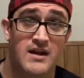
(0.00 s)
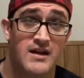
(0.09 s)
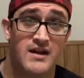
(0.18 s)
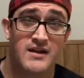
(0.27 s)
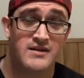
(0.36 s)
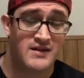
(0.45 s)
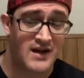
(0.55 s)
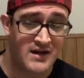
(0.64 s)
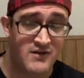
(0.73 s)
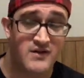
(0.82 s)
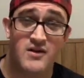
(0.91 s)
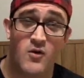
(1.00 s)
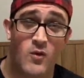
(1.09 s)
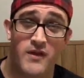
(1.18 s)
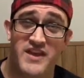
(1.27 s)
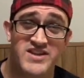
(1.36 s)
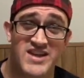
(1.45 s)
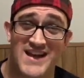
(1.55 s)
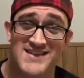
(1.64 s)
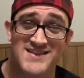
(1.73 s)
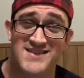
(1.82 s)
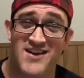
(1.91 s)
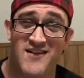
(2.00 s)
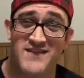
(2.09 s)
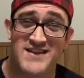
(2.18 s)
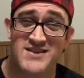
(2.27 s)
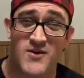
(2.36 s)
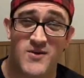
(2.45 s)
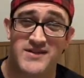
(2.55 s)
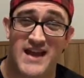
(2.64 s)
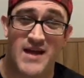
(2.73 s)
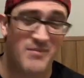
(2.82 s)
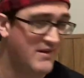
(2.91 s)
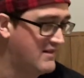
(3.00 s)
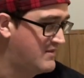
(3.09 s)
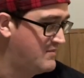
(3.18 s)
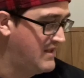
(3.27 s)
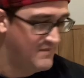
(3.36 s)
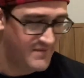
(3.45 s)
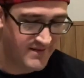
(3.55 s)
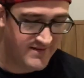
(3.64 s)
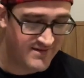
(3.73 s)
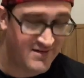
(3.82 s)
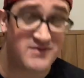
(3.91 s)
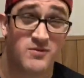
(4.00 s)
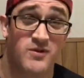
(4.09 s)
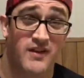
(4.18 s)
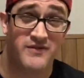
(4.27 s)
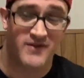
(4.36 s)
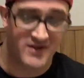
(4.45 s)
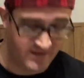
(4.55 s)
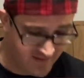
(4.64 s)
I don't know what the chances are of this always happening to me, but it's just really funny.